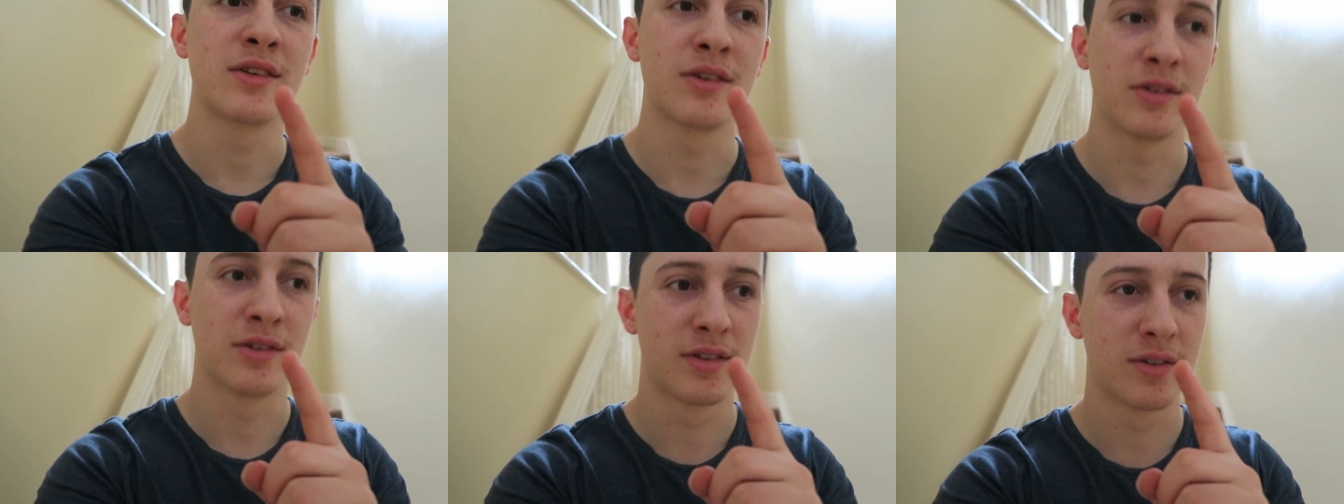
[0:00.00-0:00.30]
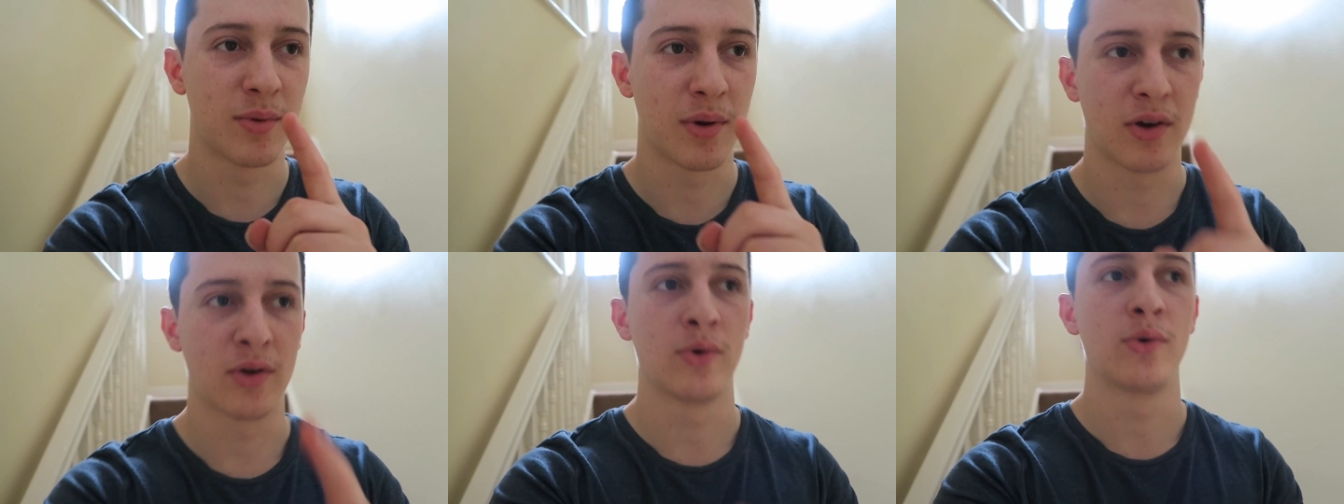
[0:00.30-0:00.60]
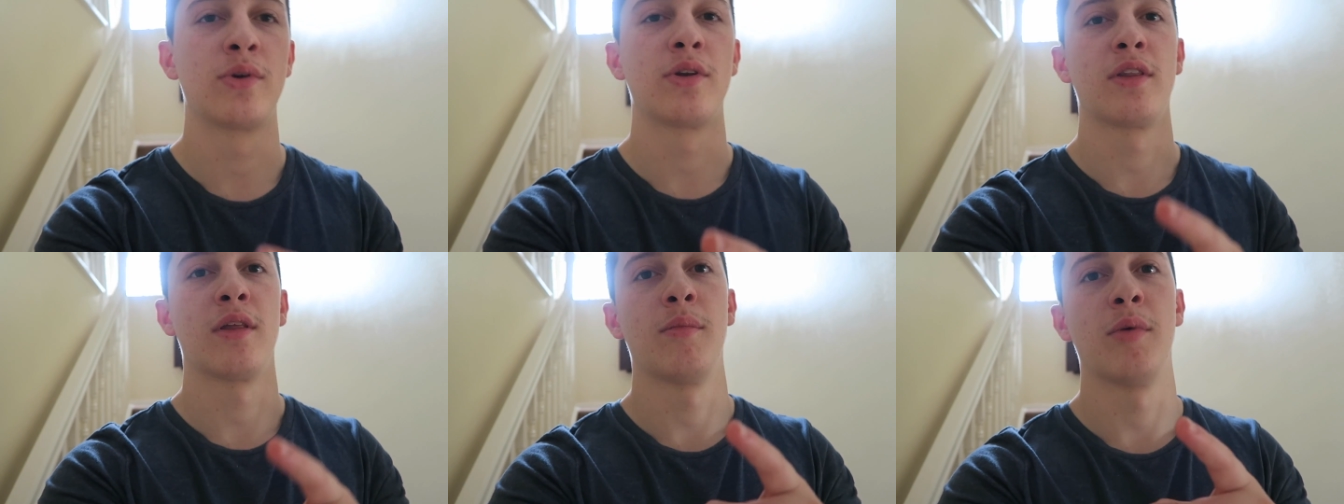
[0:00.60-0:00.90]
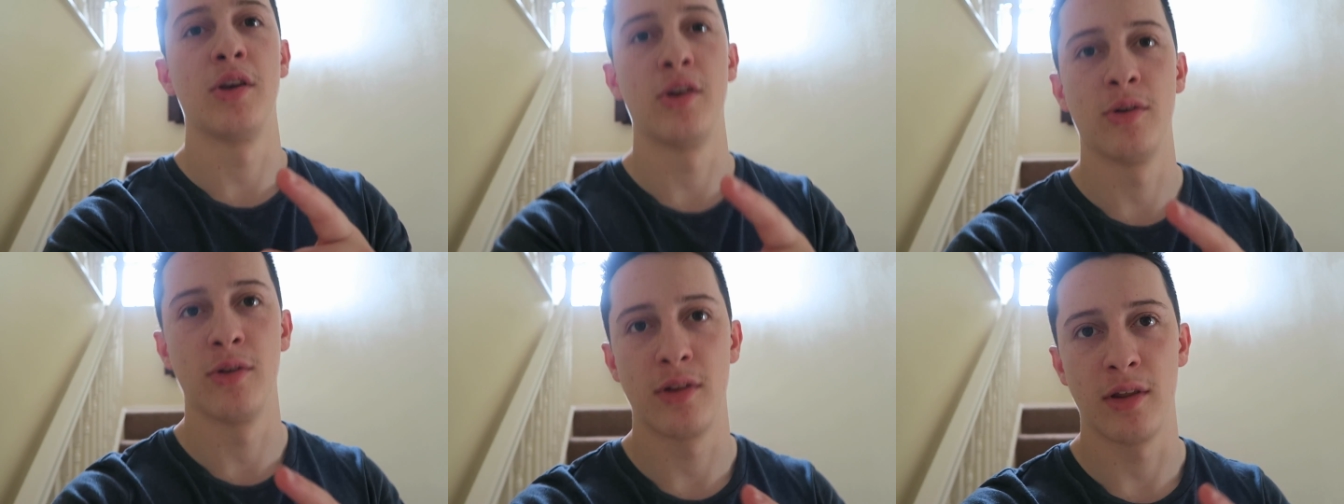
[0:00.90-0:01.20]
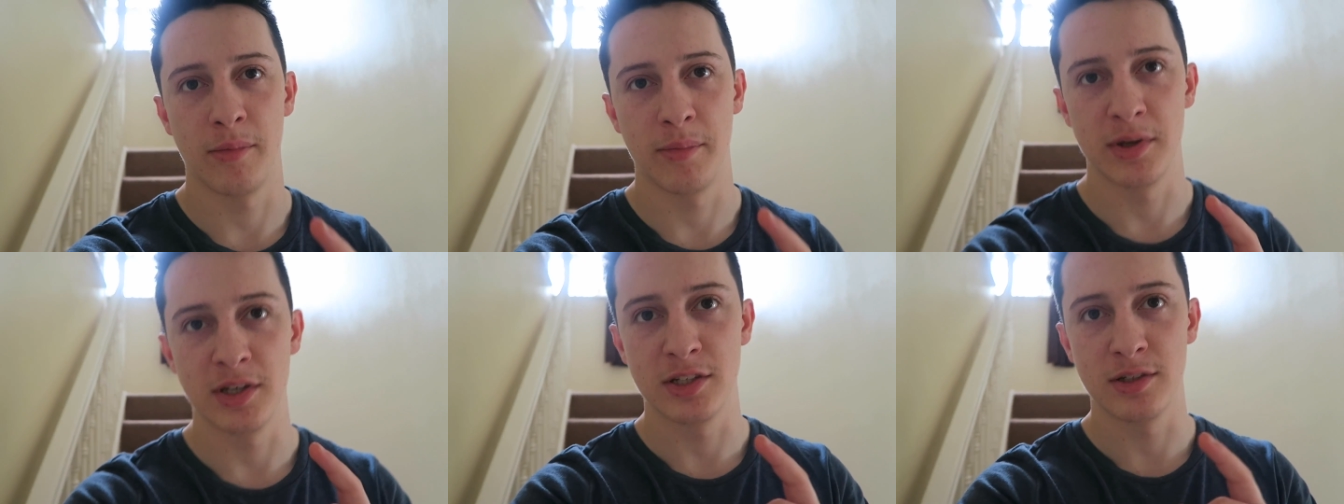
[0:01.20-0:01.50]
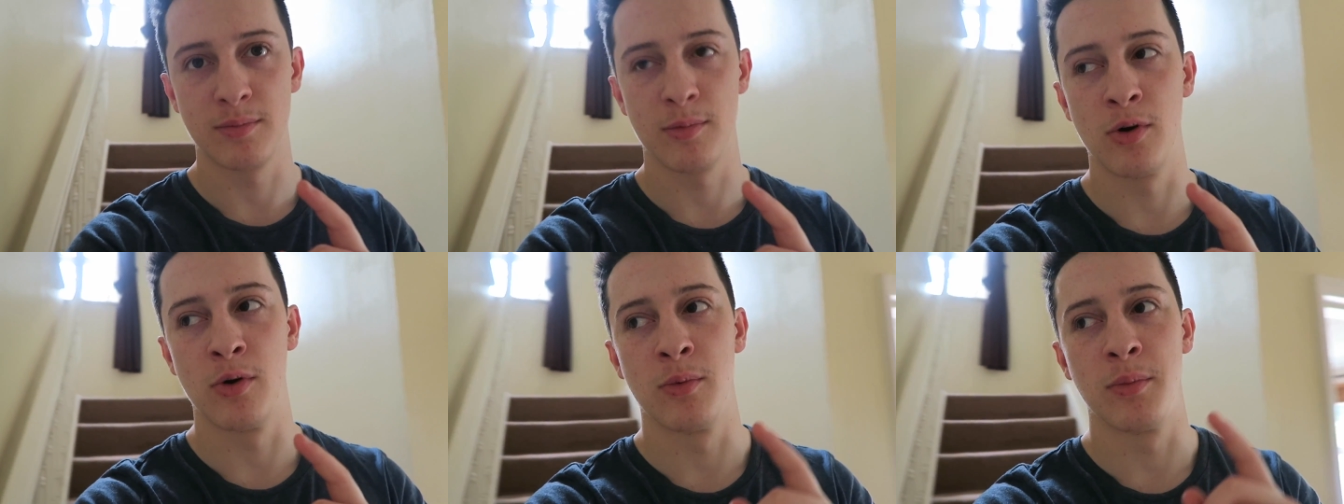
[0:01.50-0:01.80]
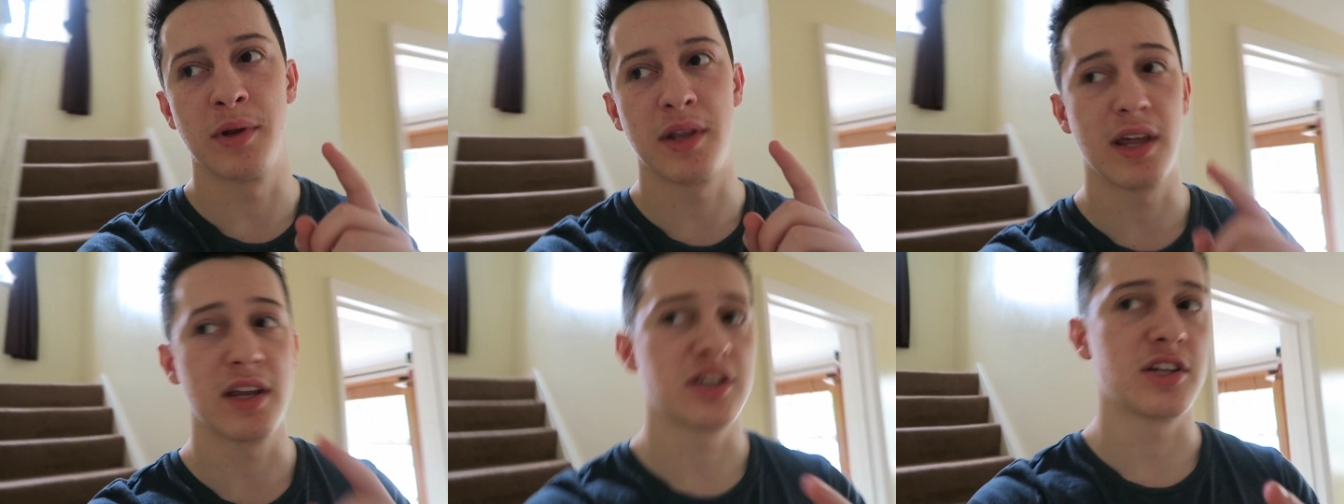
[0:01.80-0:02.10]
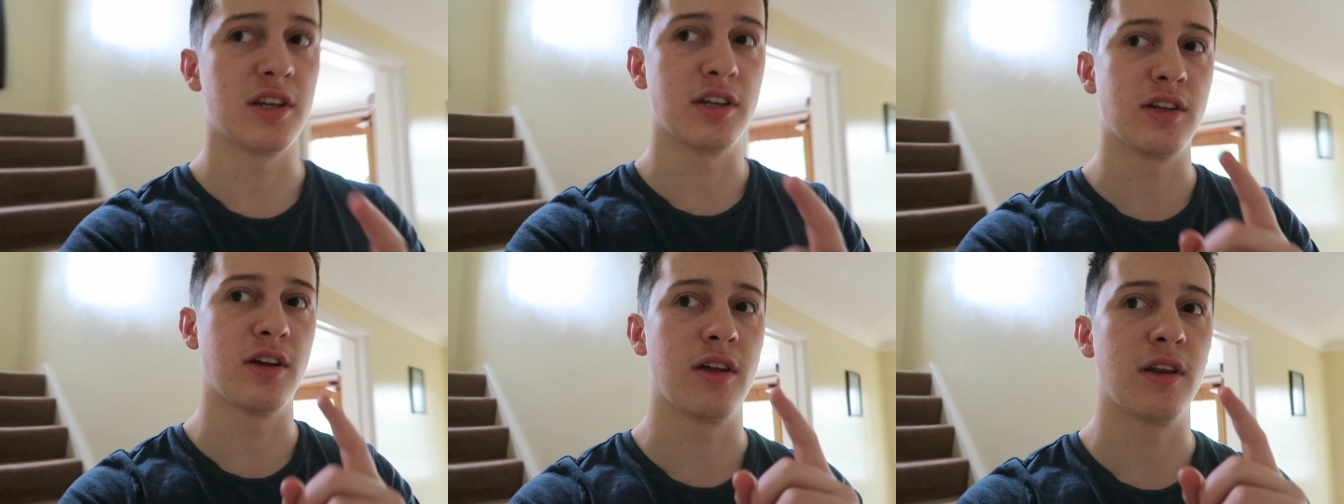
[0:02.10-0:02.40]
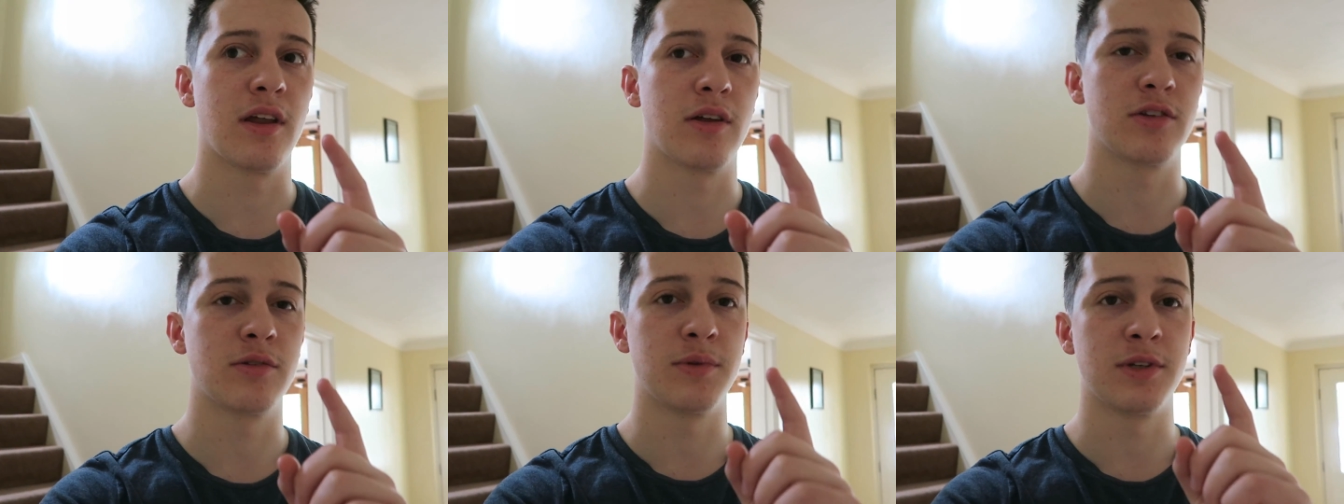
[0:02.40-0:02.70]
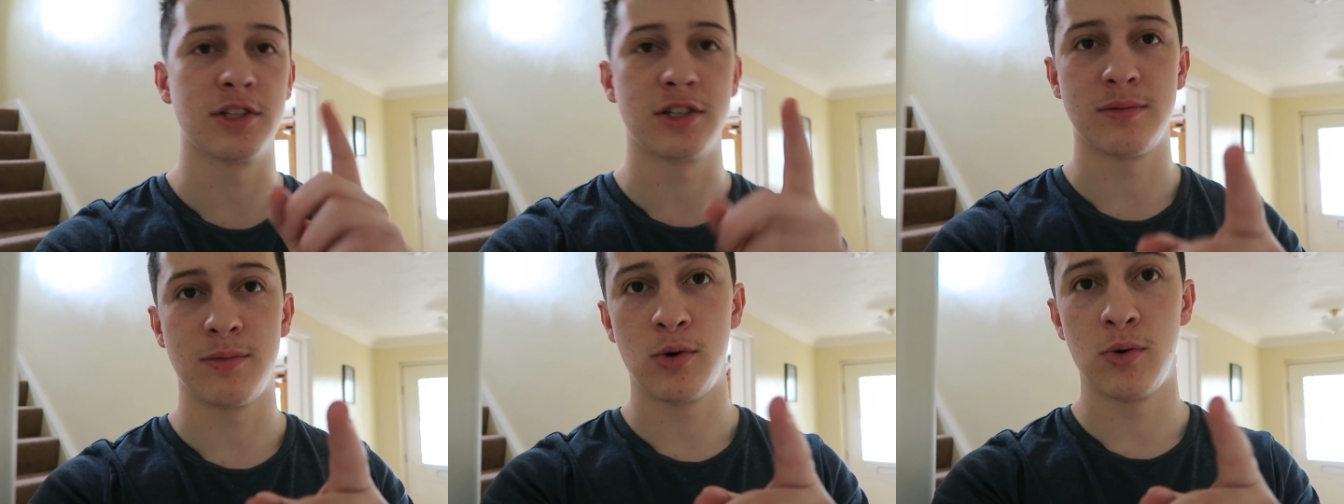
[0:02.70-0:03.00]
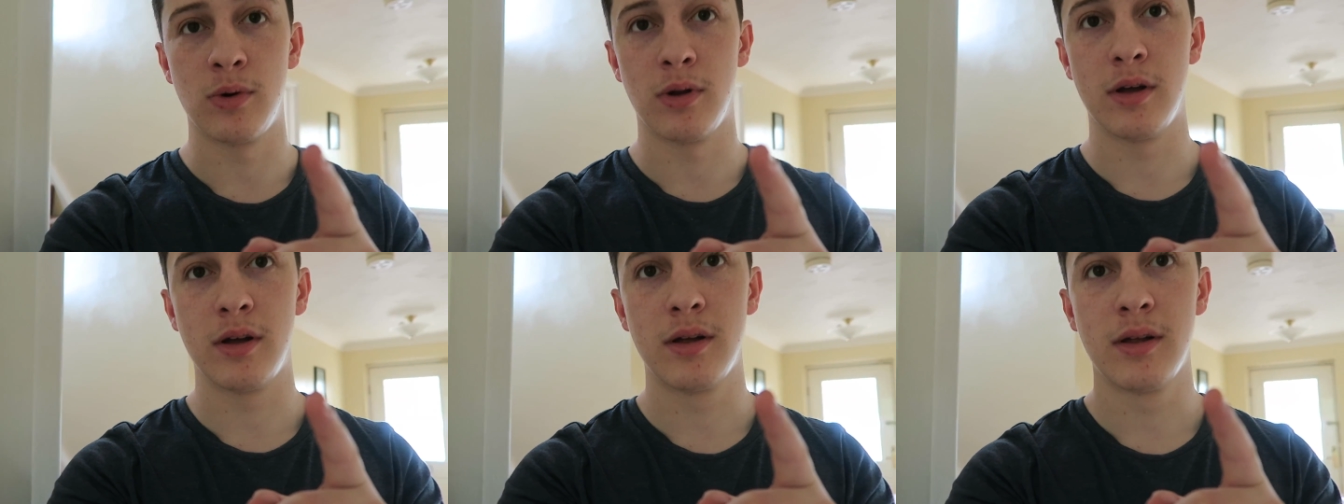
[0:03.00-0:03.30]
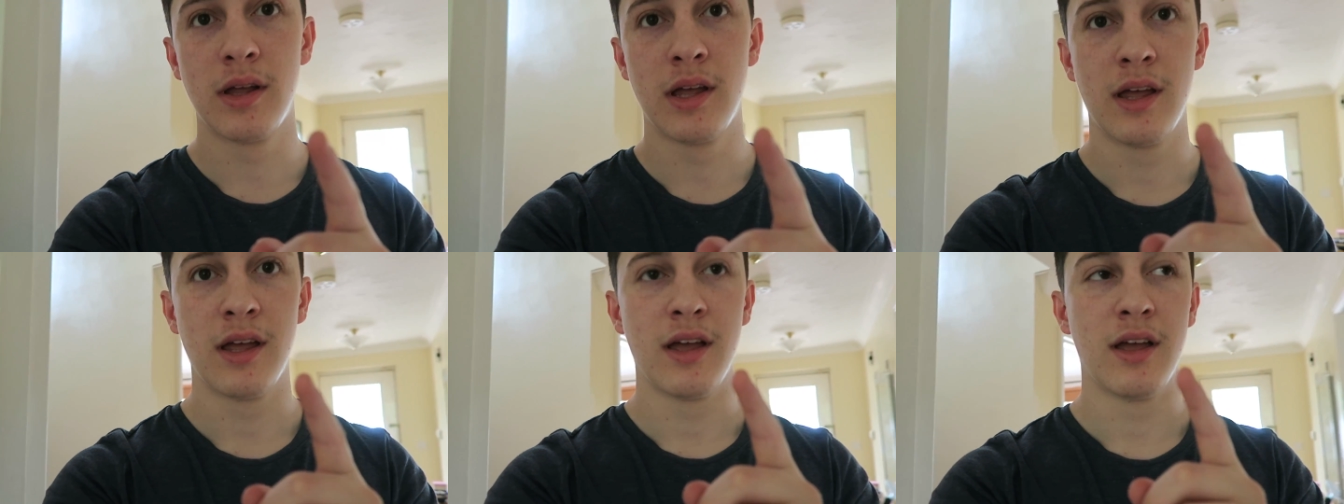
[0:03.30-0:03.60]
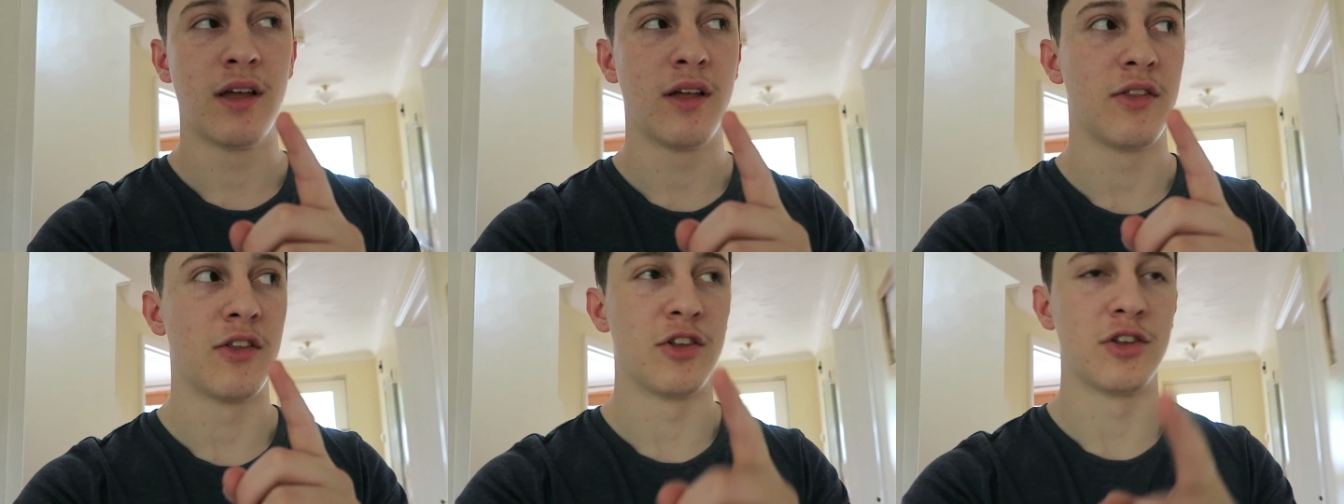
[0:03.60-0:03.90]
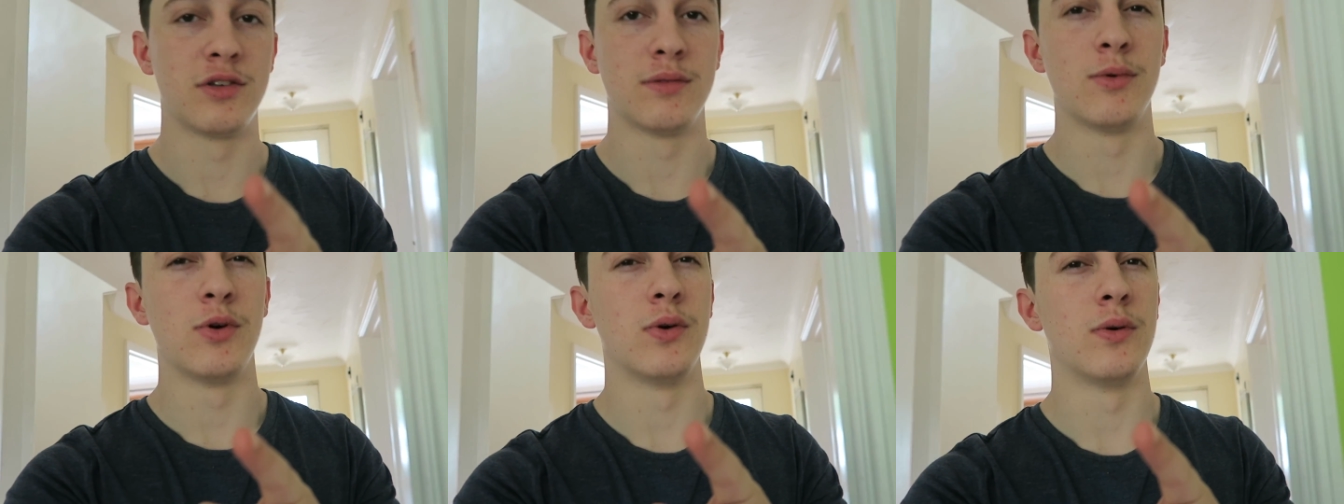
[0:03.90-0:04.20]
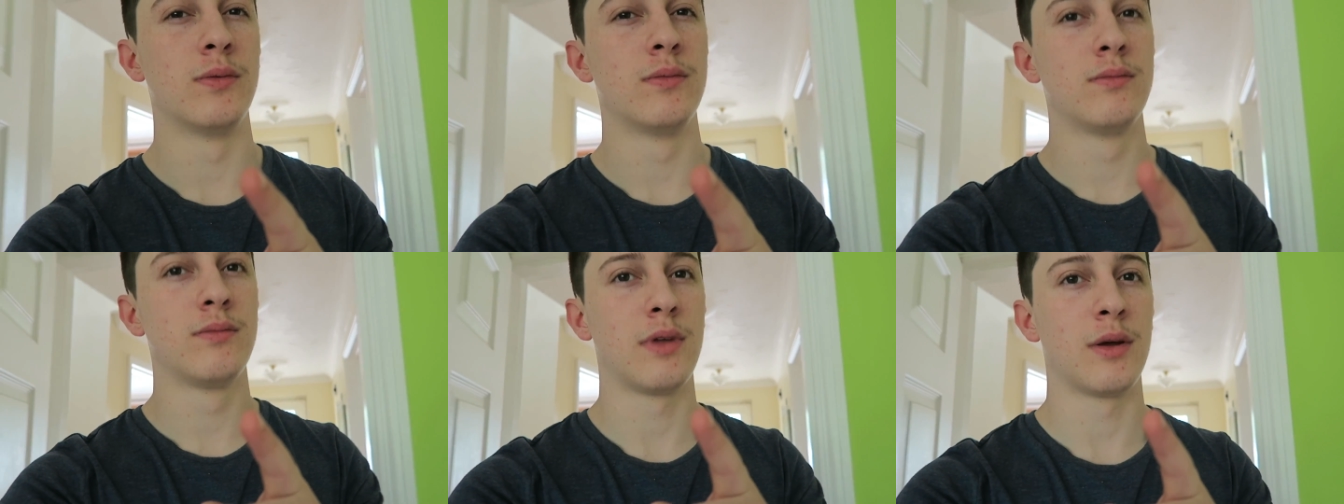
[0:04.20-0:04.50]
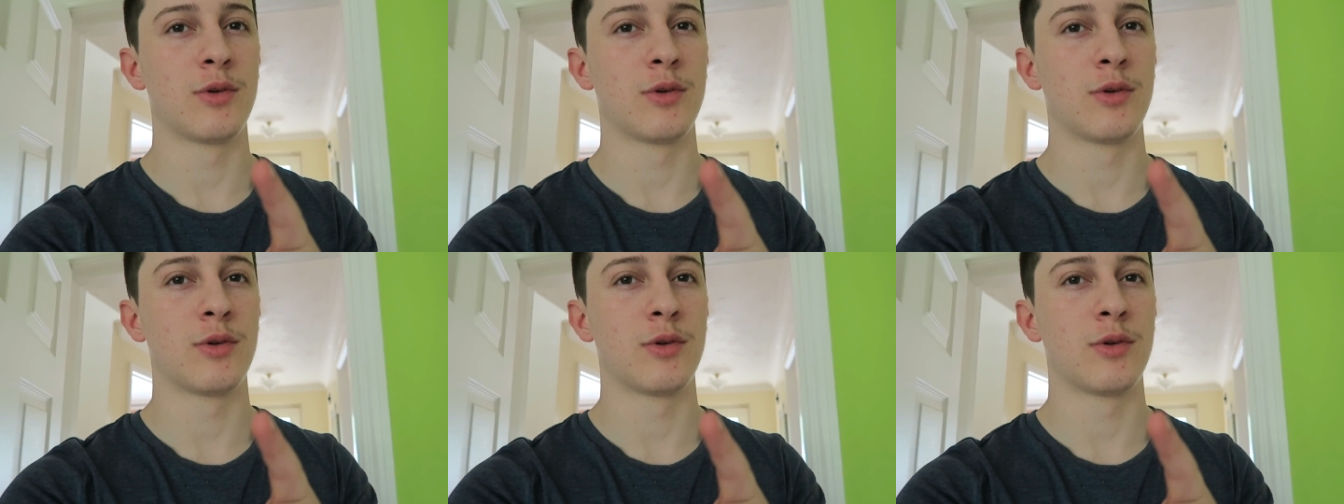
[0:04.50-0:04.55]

because when I ordered them I knew they'd be small, but they actually turned out to be smaller than small.